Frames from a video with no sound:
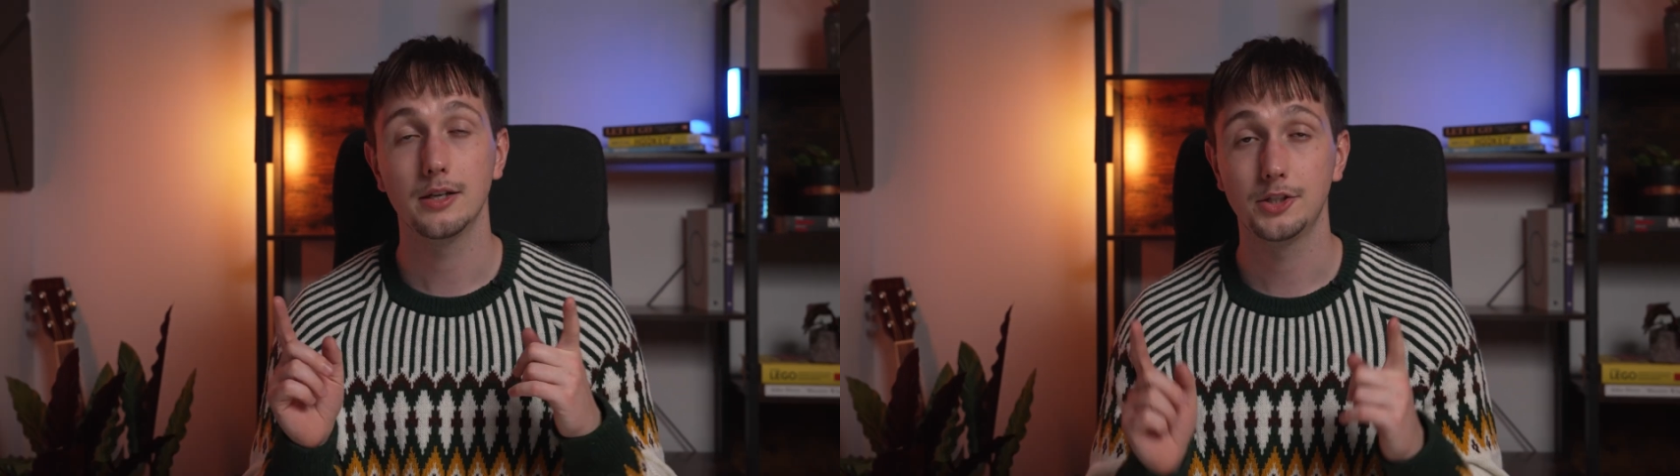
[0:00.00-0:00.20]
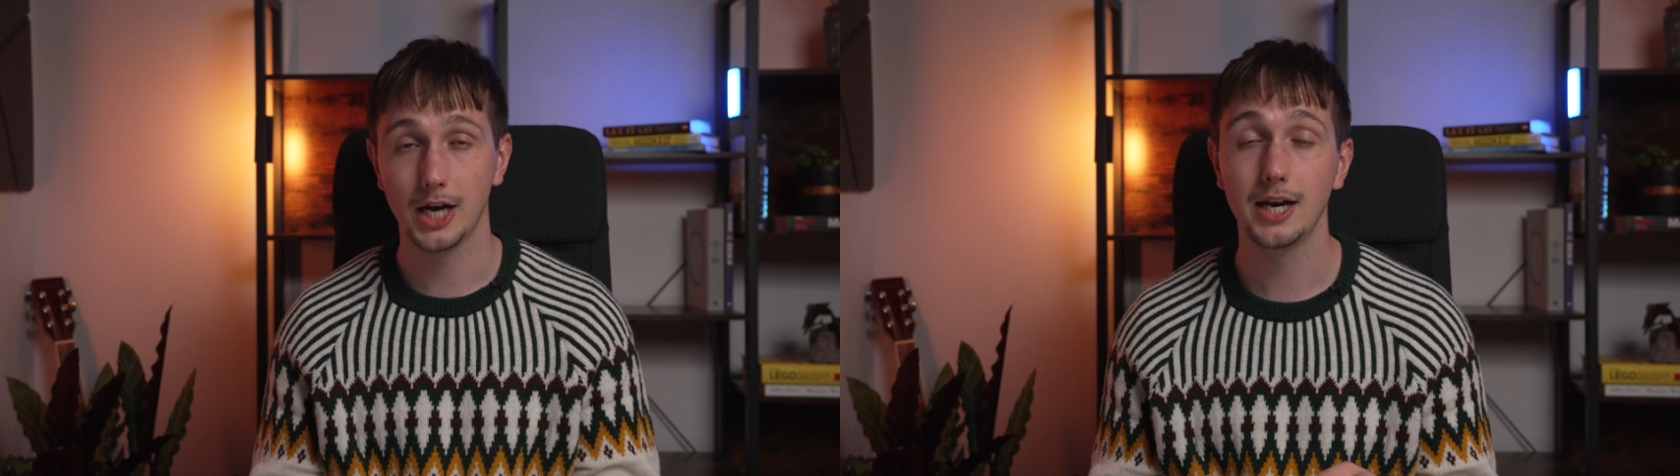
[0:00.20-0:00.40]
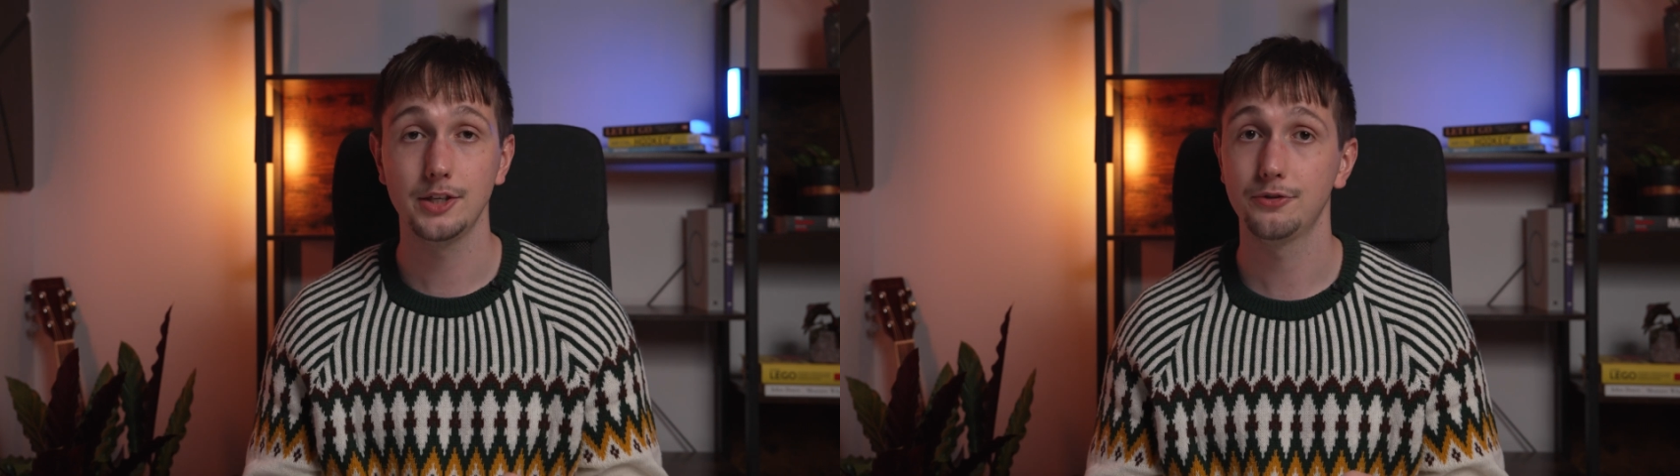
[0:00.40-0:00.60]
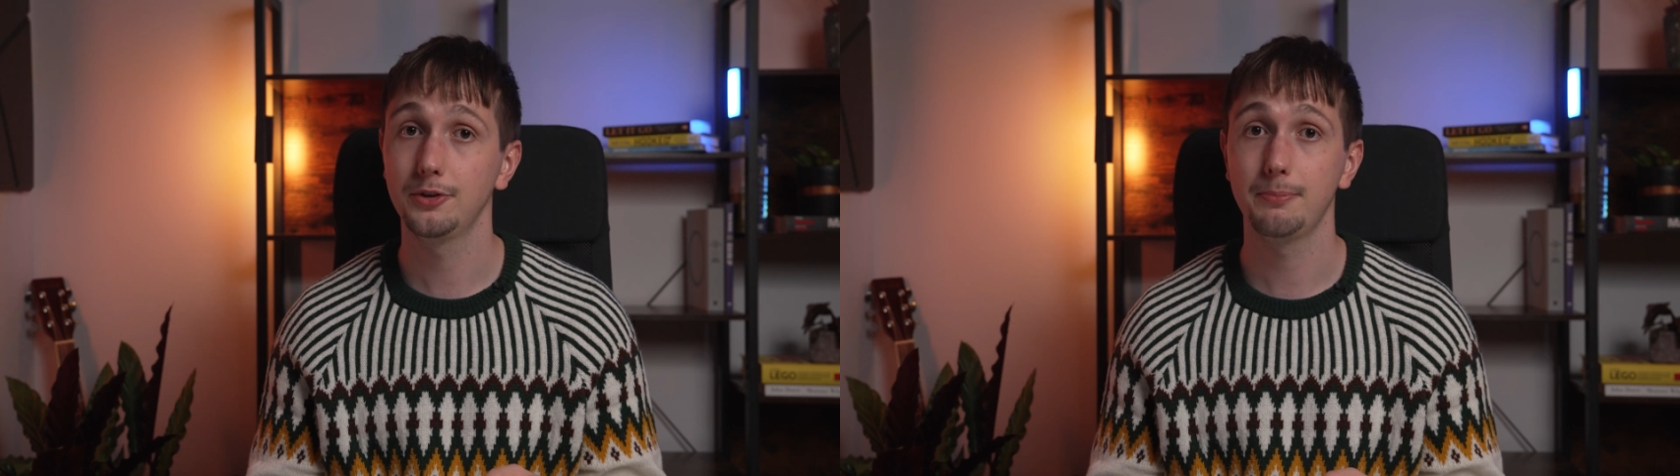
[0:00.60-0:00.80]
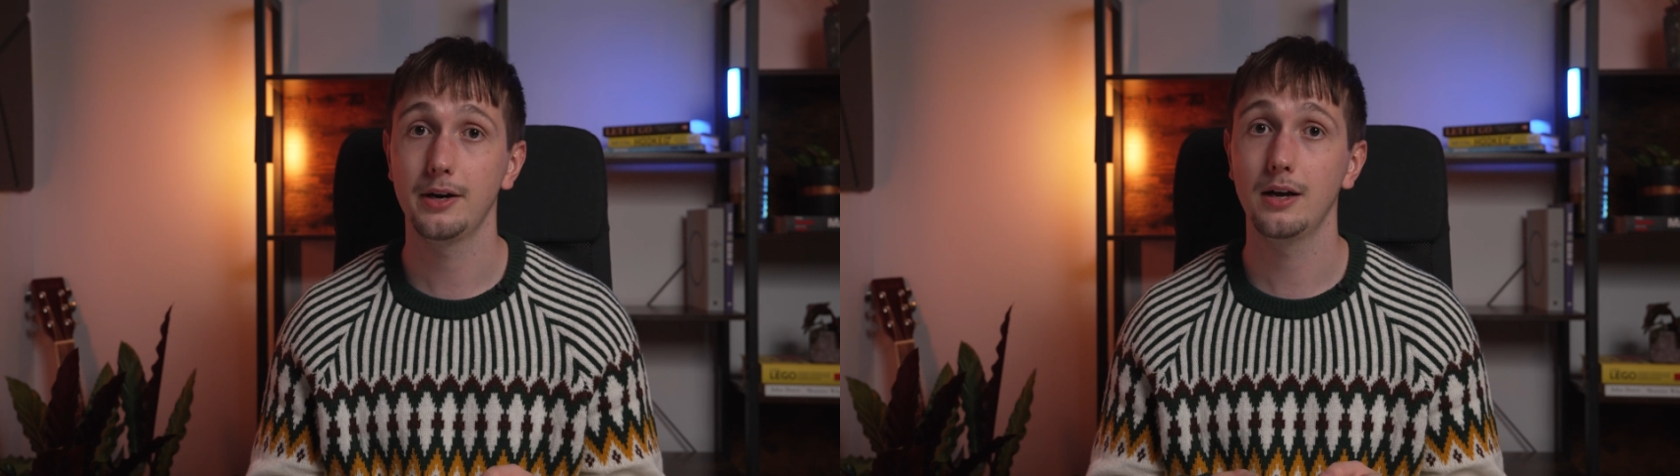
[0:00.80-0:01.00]
The challenge
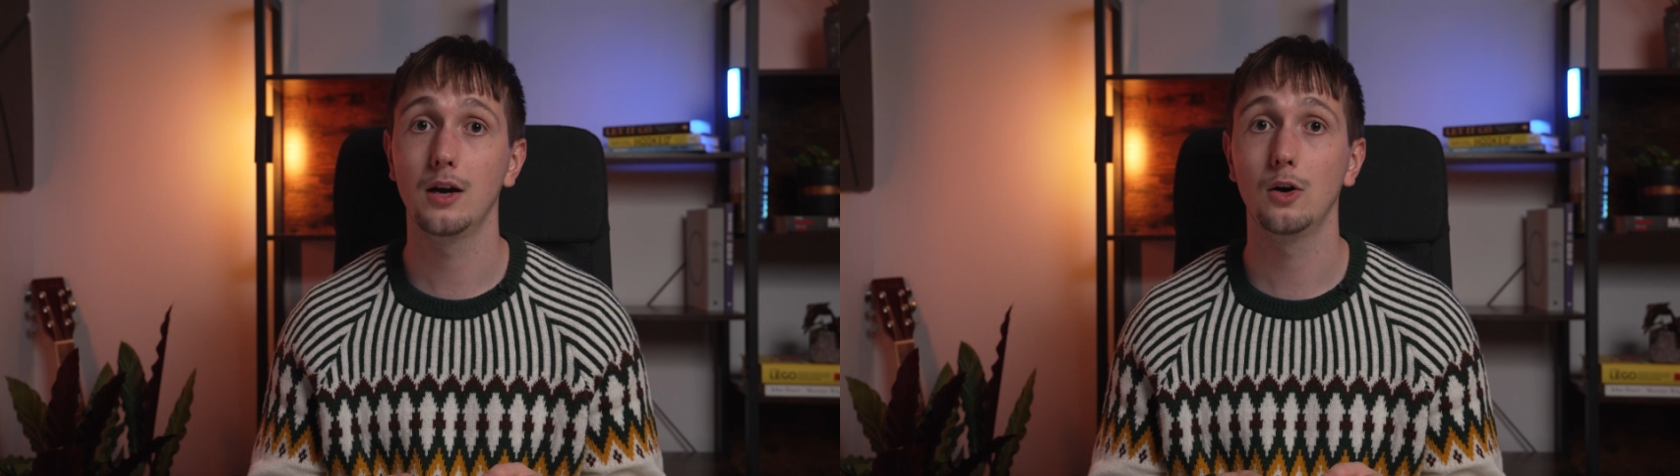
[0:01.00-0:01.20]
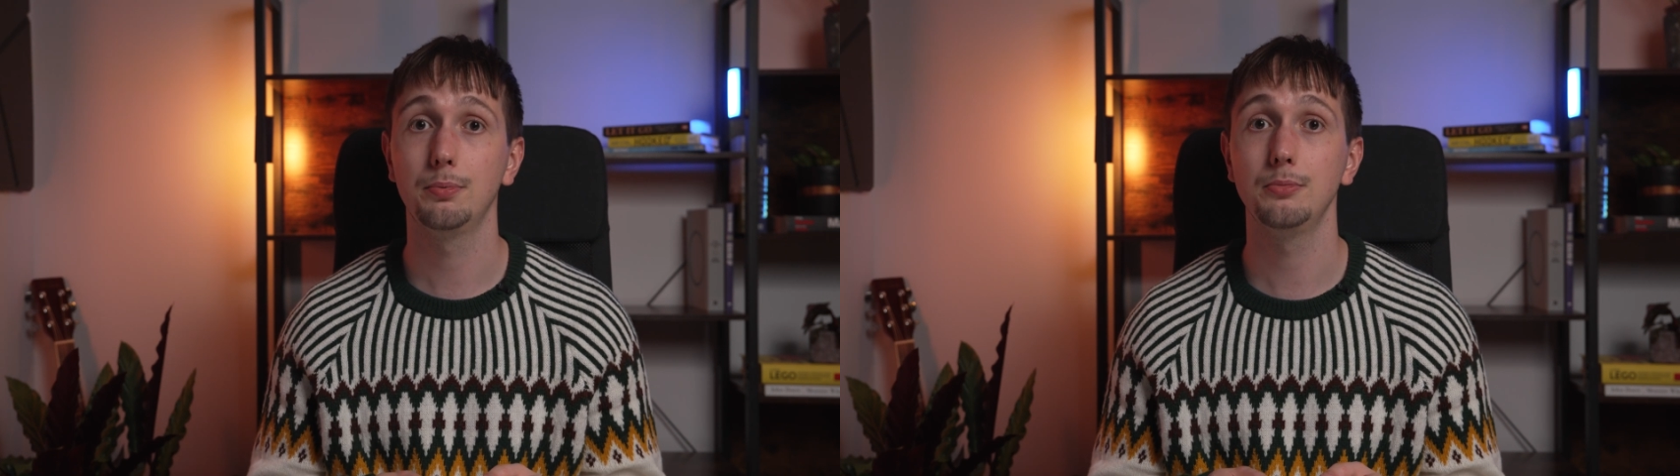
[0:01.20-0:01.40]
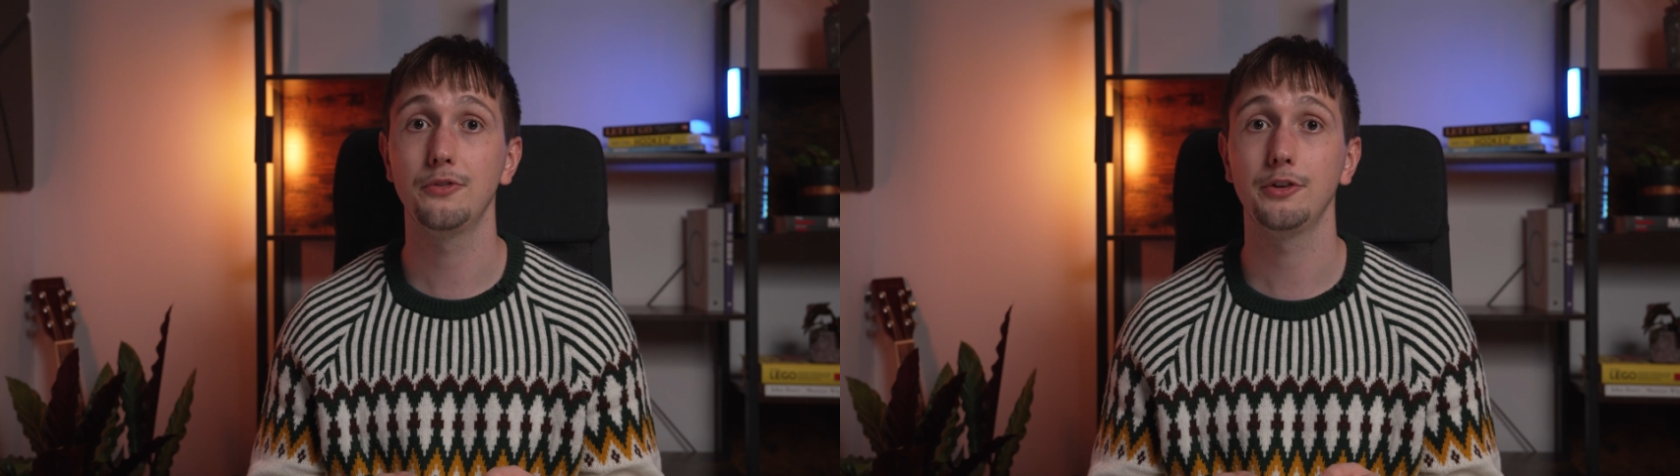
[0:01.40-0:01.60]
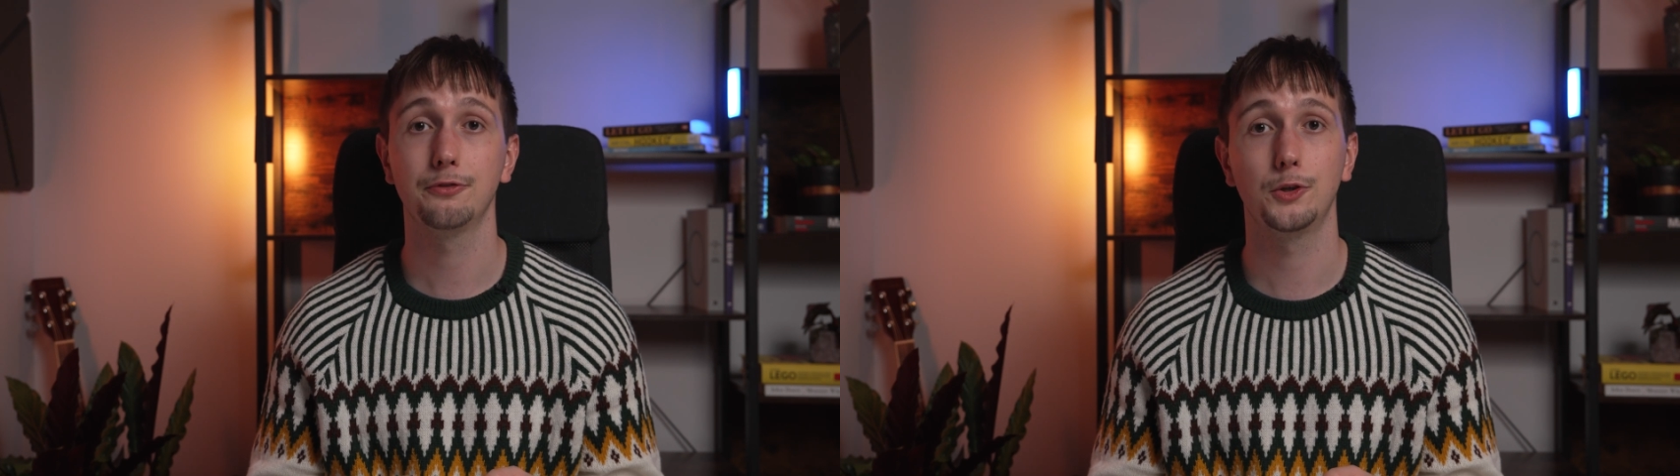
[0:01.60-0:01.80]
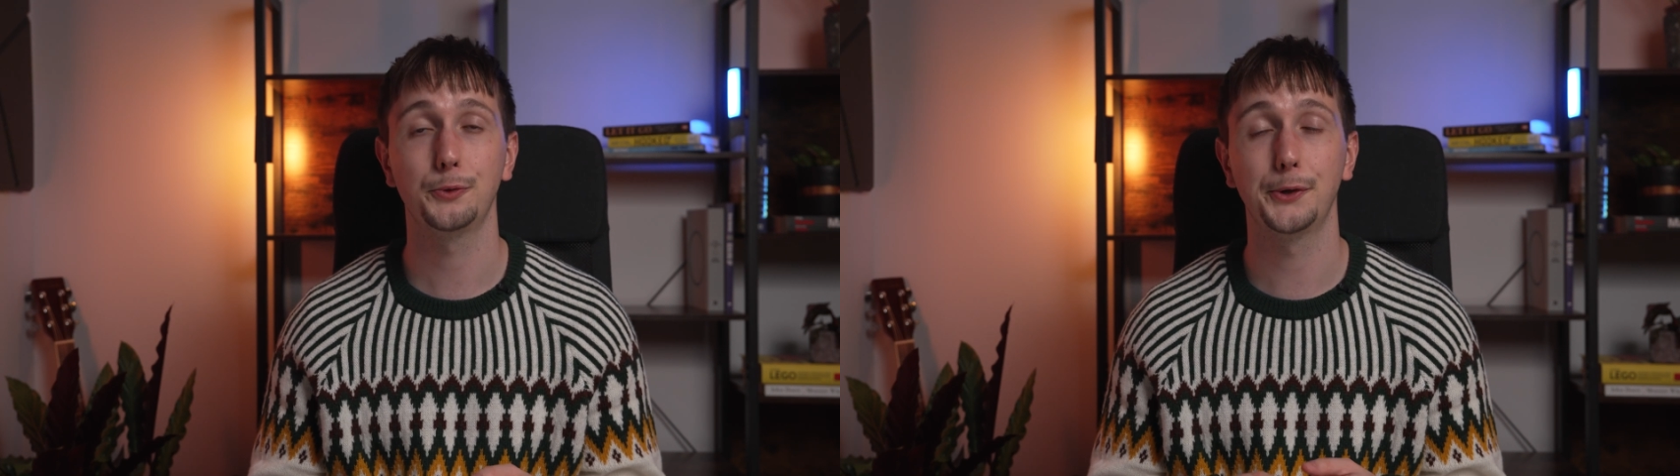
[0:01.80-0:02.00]
for BetterHelp moving
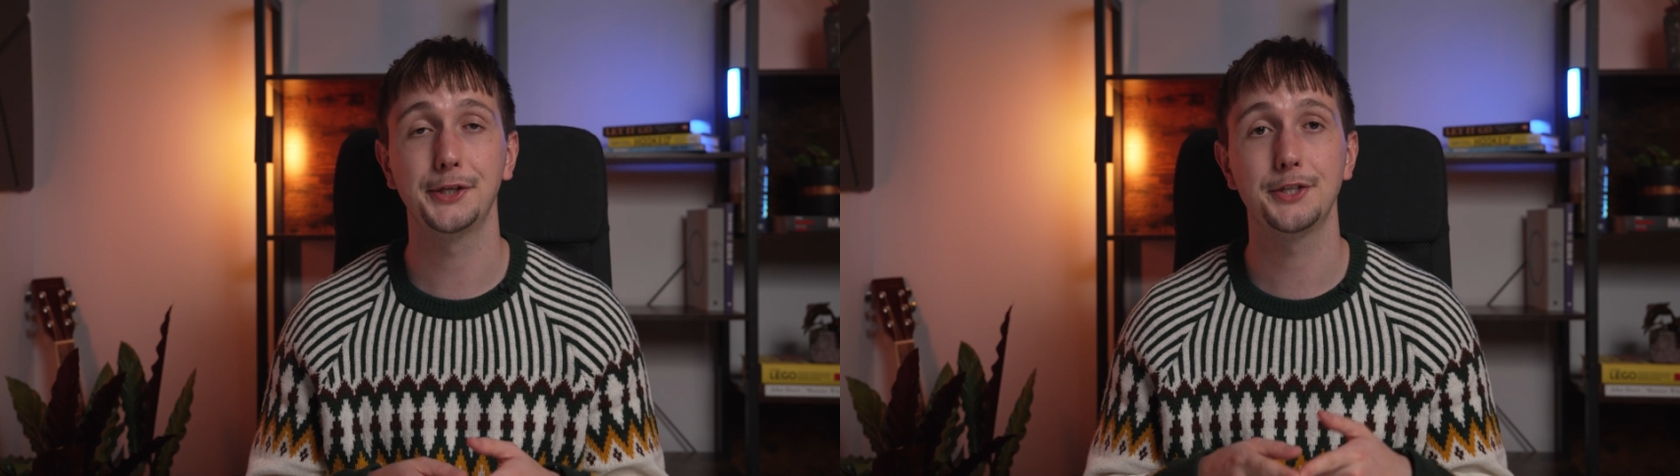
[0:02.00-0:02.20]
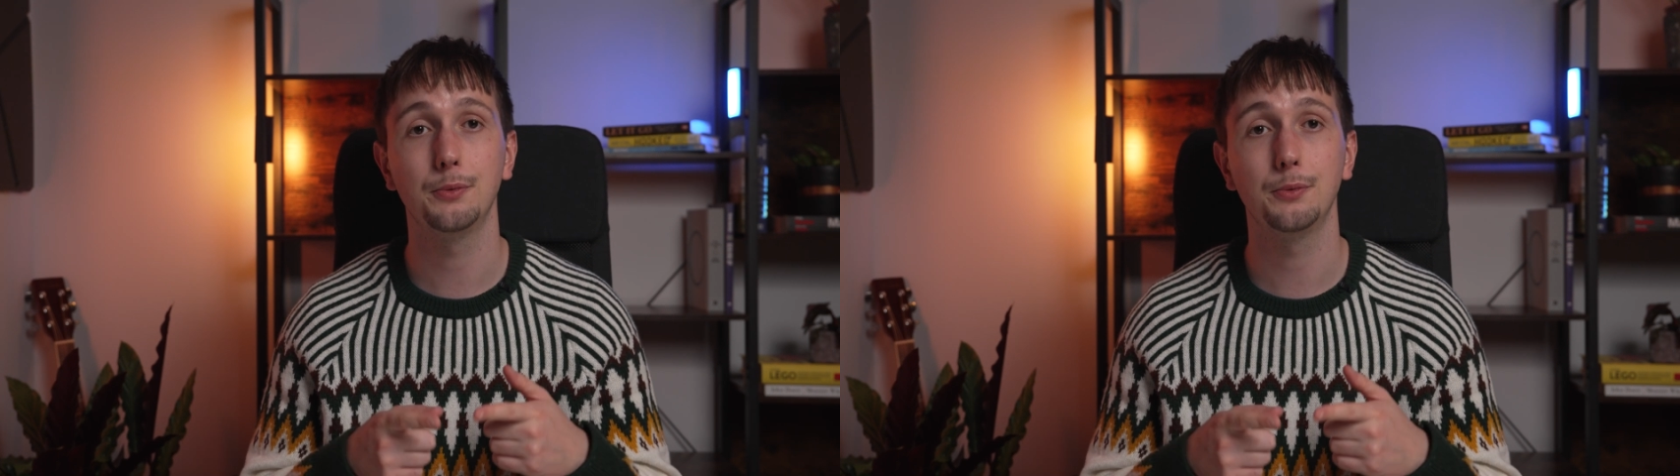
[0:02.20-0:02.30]
forward